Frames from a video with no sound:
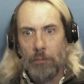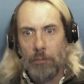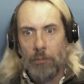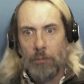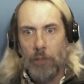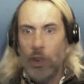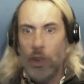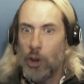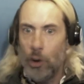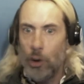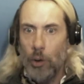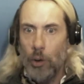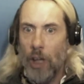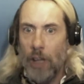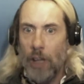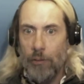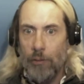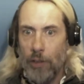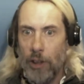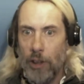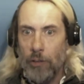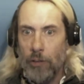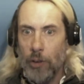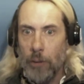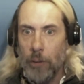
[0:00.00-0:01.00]
The 2 I
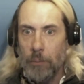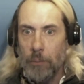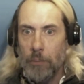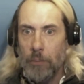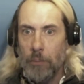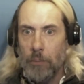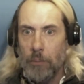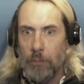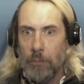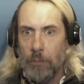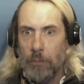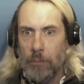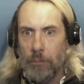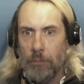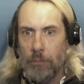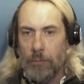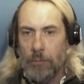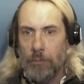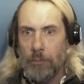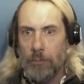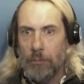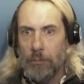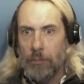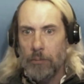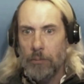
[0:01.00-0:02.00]
favor
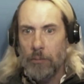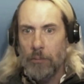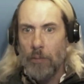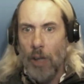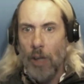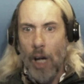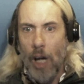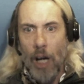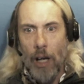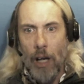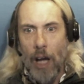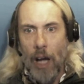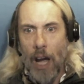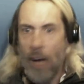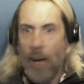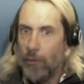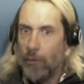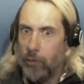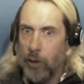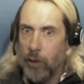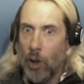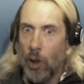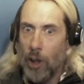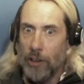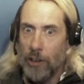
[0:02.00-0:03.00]
have
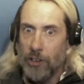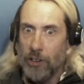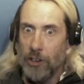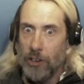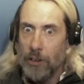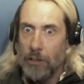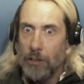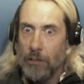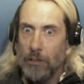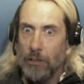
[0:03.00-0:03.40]
flaws.